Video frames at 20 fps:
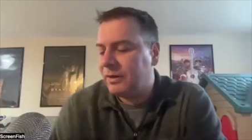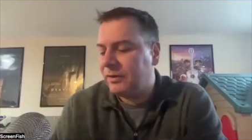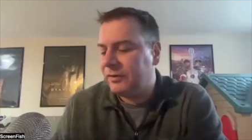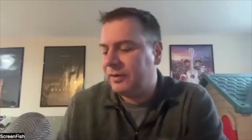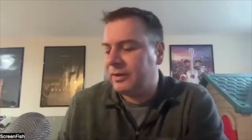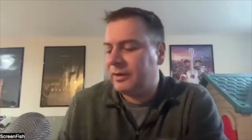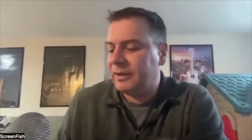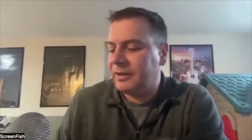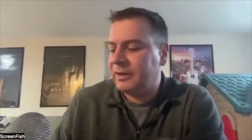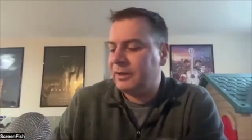is
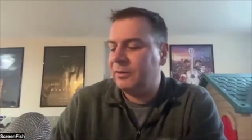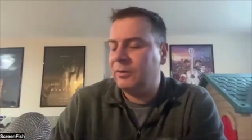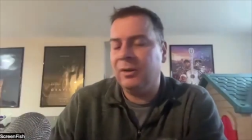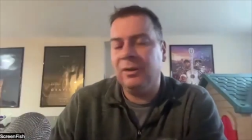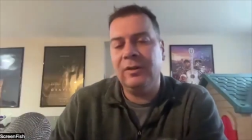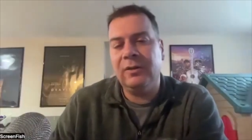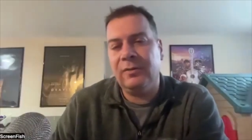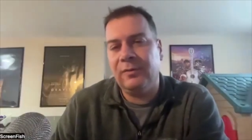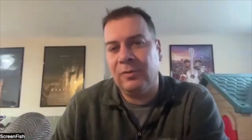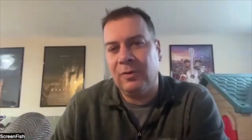it that you
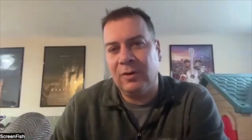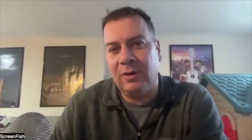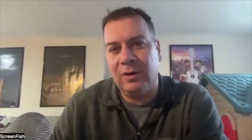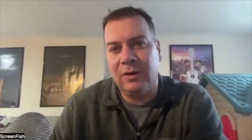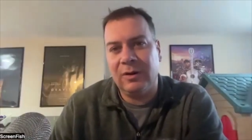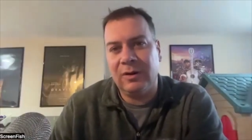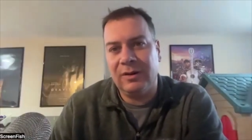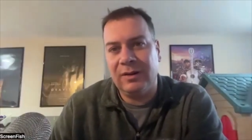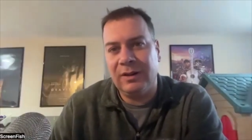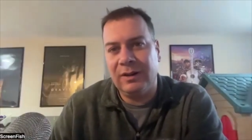look
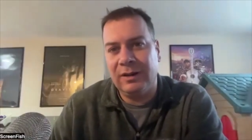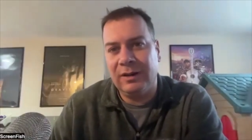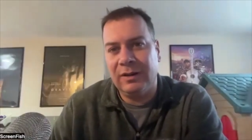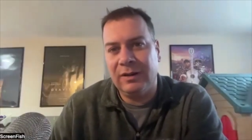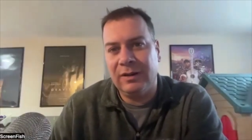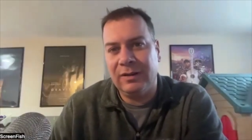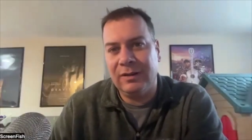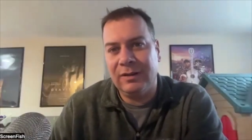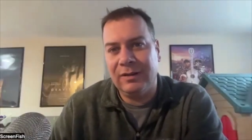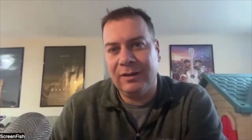for in
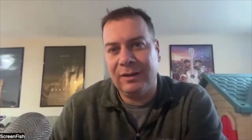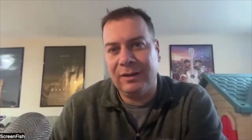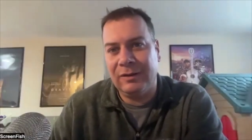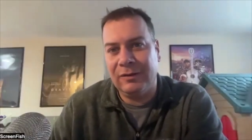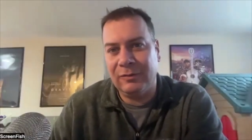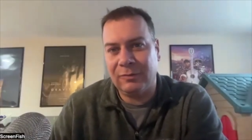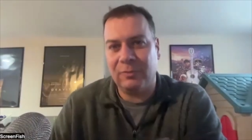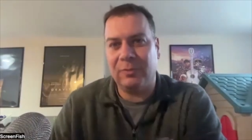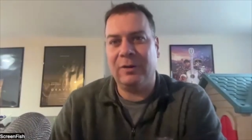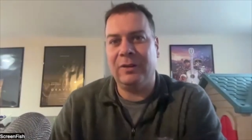a in a
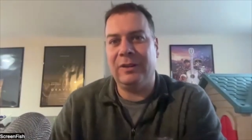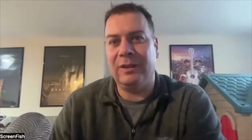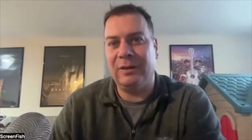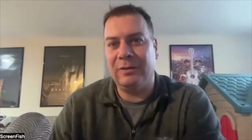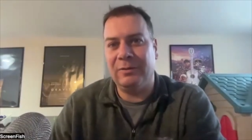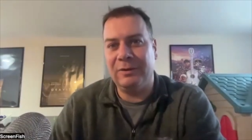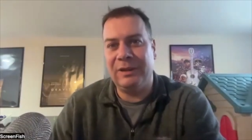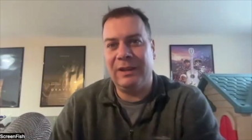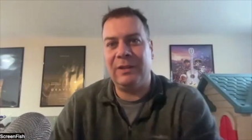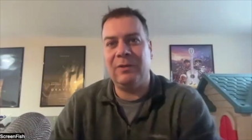story then,
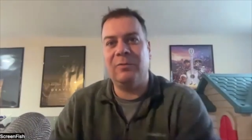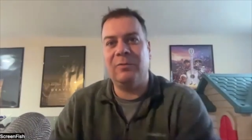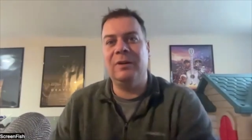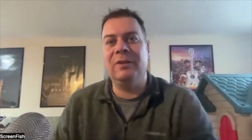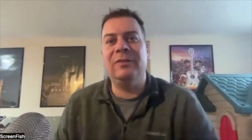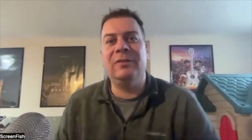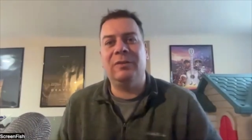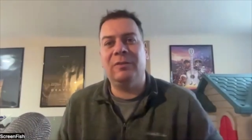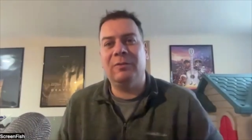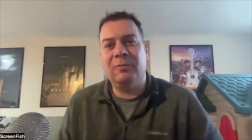Odeya? What
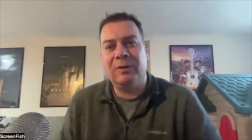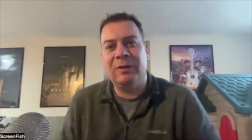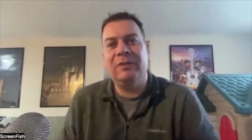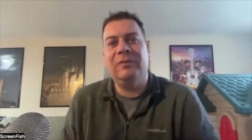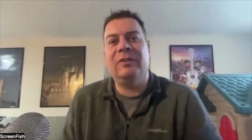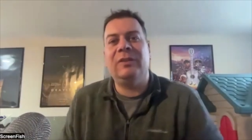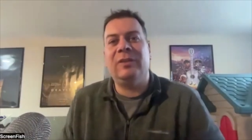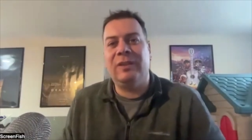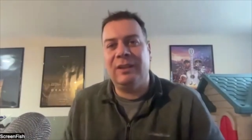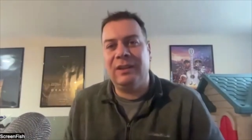is it what
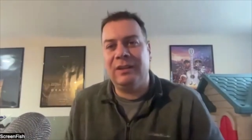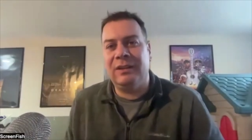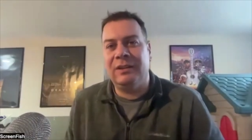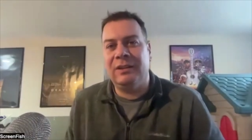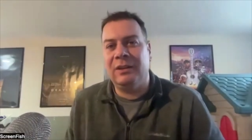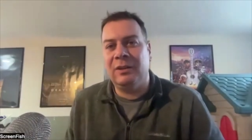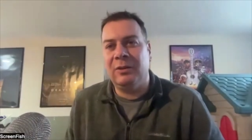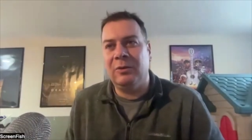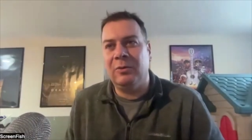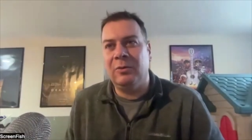is the thing
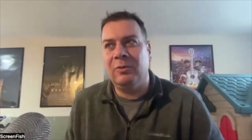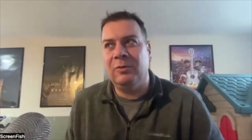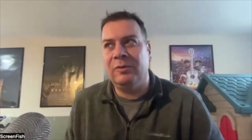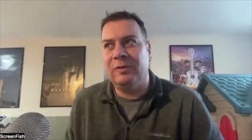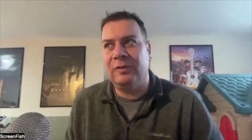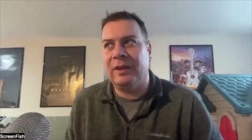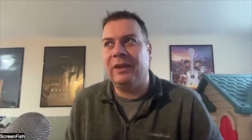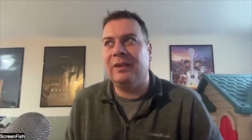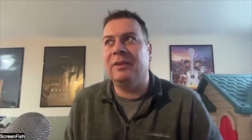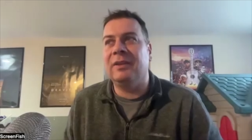that you
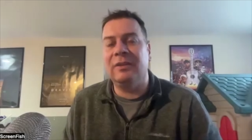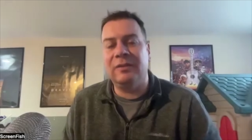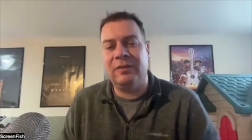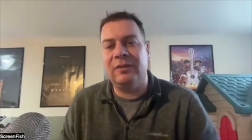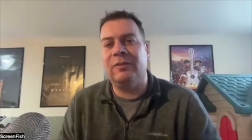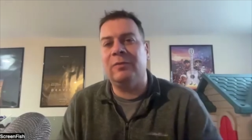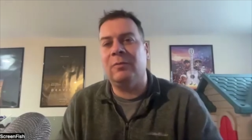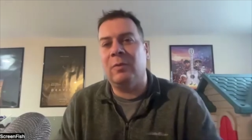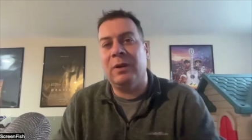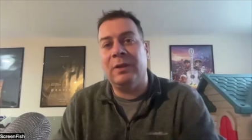say, this
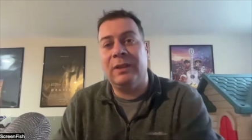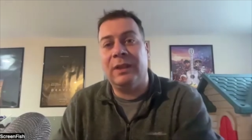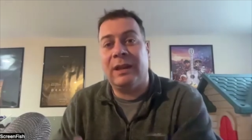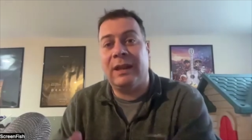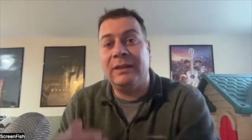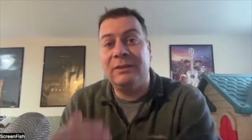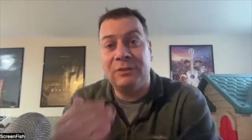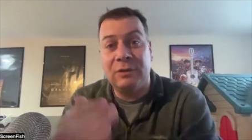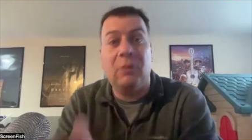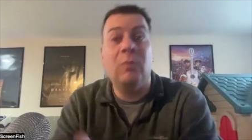is one that
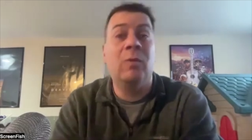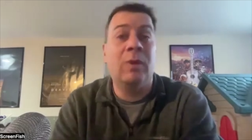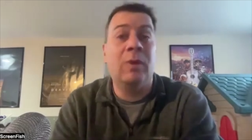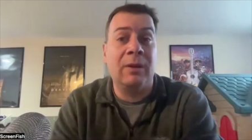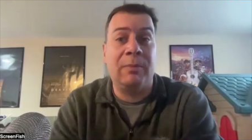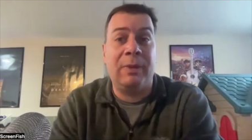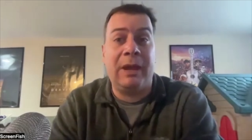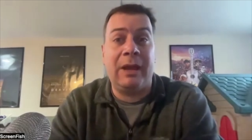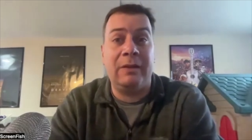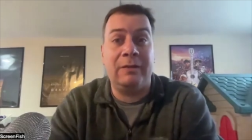I don't want
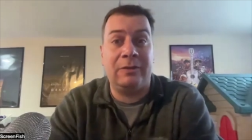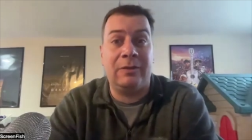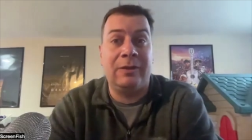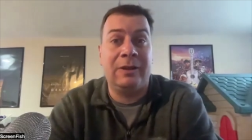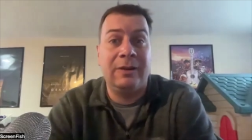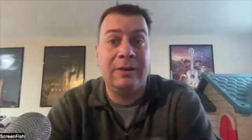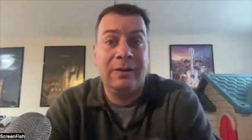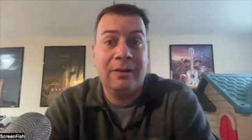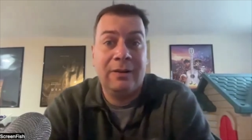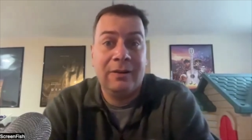to pass on?